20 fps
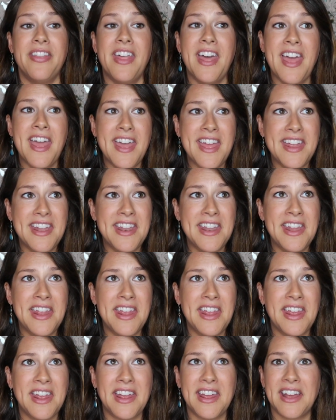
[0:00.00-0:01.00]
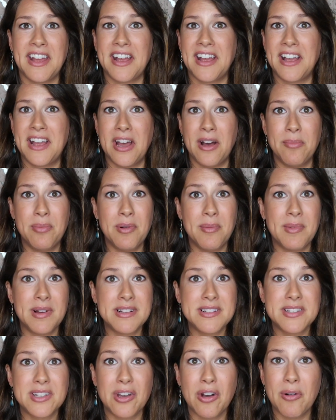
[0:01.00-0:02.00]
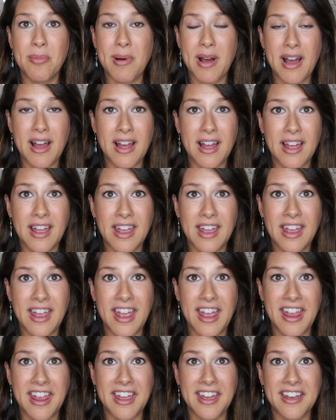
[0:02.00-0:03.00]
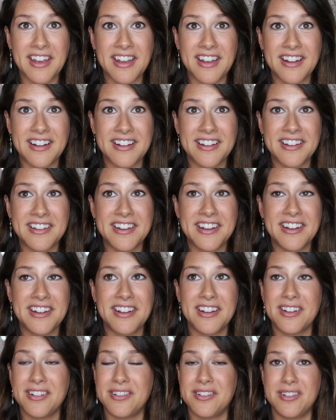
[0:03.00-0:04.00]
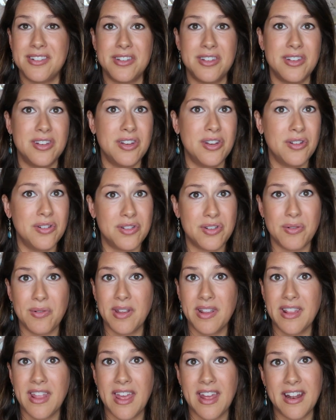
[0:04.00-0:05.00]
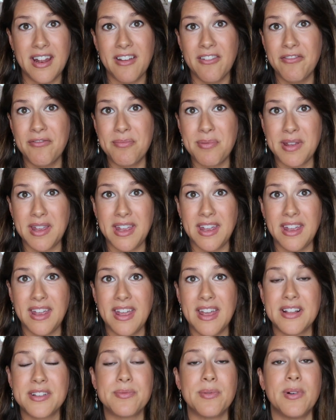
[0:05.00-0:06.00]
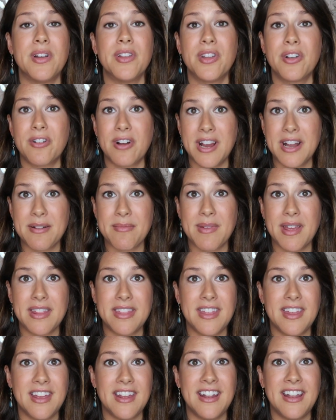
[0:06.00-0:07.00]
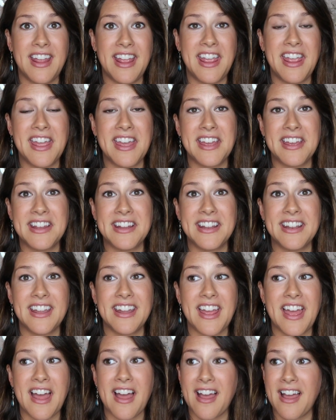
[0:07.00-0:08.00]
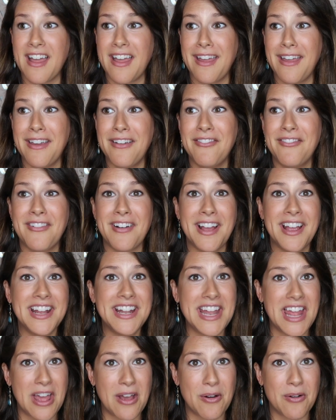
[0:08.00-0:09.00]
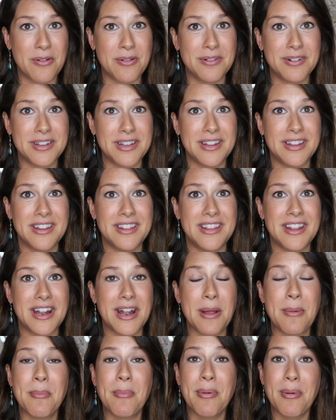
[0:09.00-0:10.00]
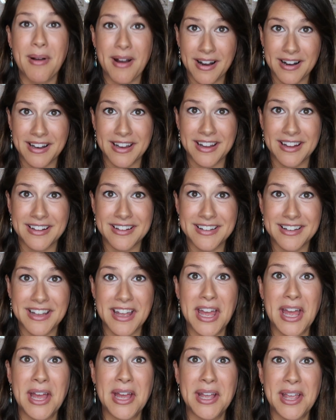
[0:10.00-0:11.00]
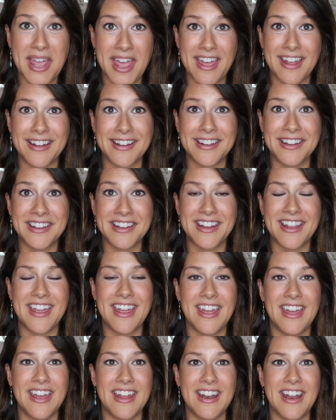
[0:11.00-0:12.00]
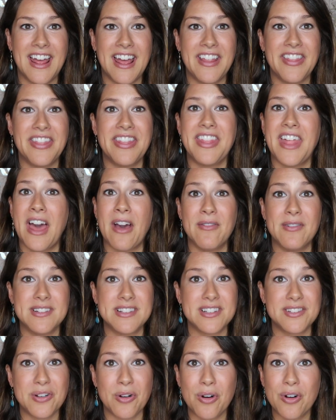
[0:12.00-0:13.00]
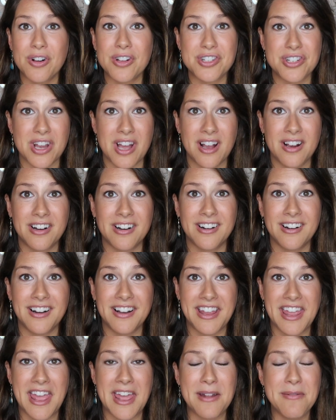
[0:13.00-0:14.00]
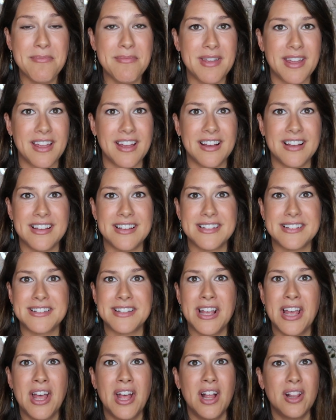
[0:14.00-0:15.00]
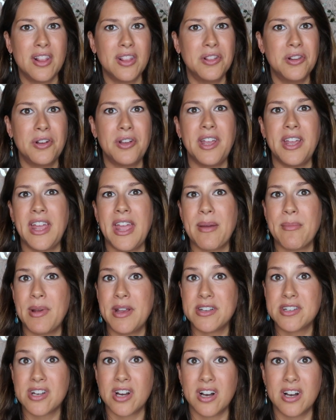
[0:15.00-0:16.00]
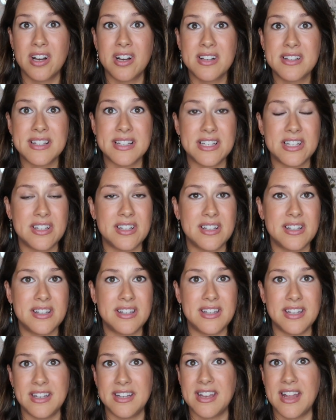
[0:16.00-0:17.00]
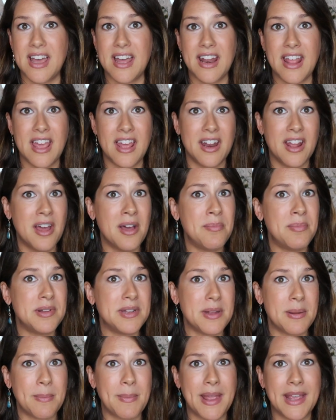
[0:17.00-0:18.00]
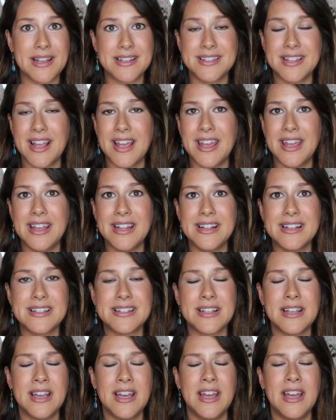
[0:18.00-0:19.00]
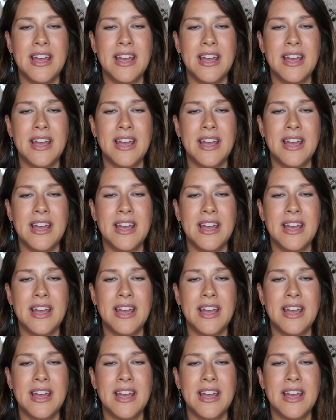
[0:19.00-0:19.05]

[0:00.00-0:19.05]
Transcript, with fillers: Then a couple months go by and you, doing the NFP as well, the Creighton method, and I find out that I'm pregnant again. And that was a total shocker again because looking at my charts, it did not add up and it makes sense.